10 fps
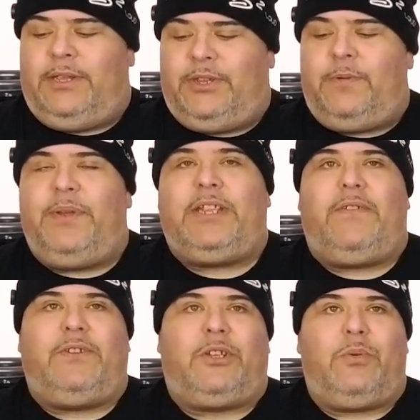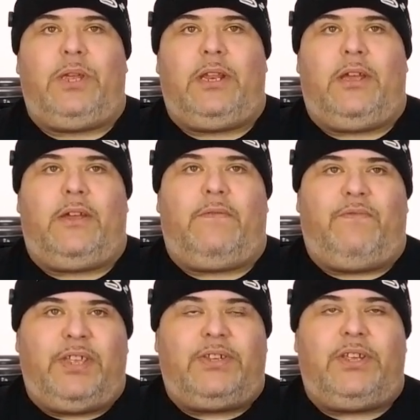Is there a big difference between
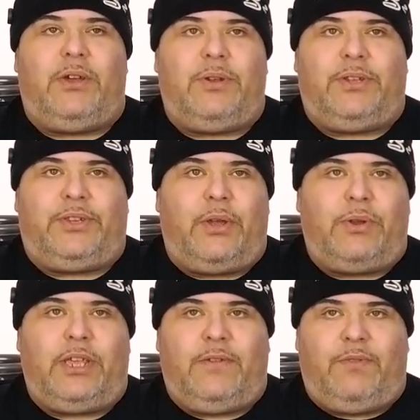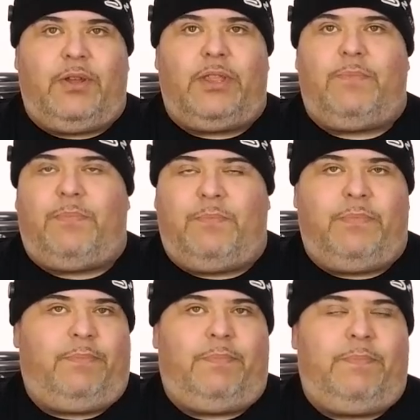a Vizio and a Sony, even though they're
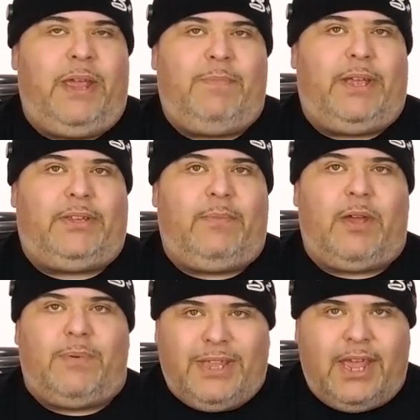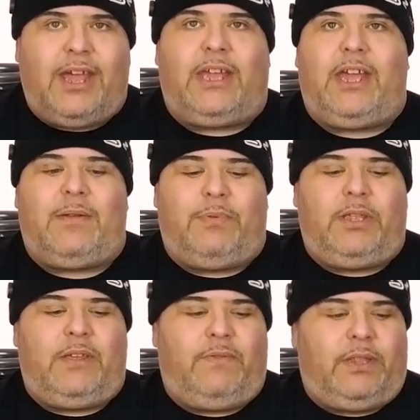made by the same company? Yeah, I gotta
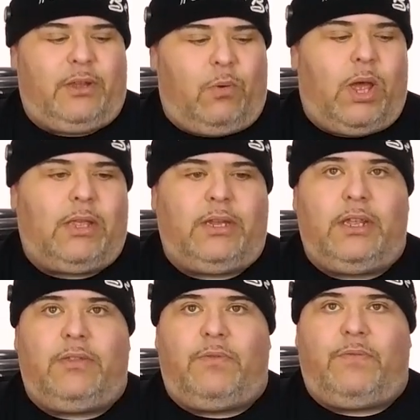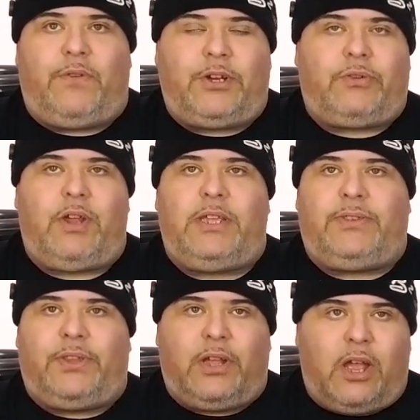believe that the quality, the refresh
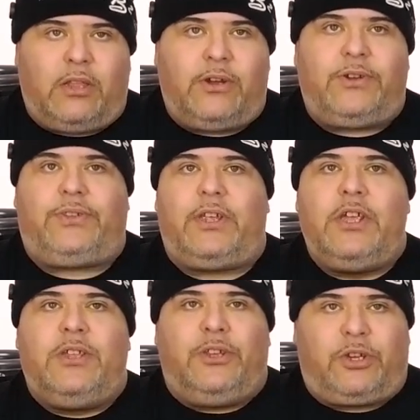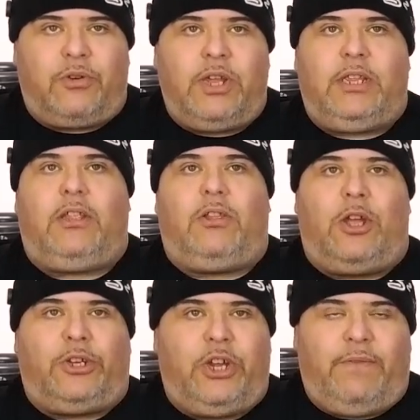rates, the colors, the screen, the
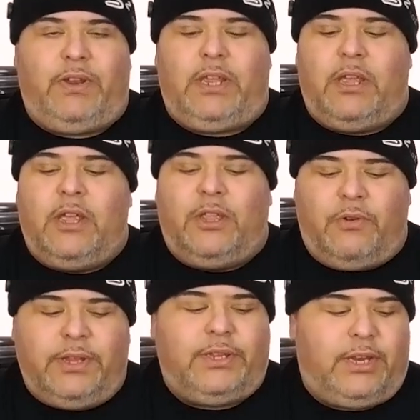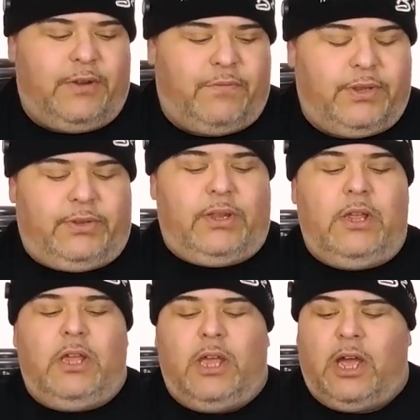longevity, there is a
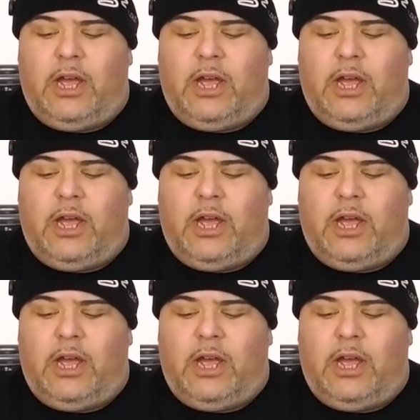difference.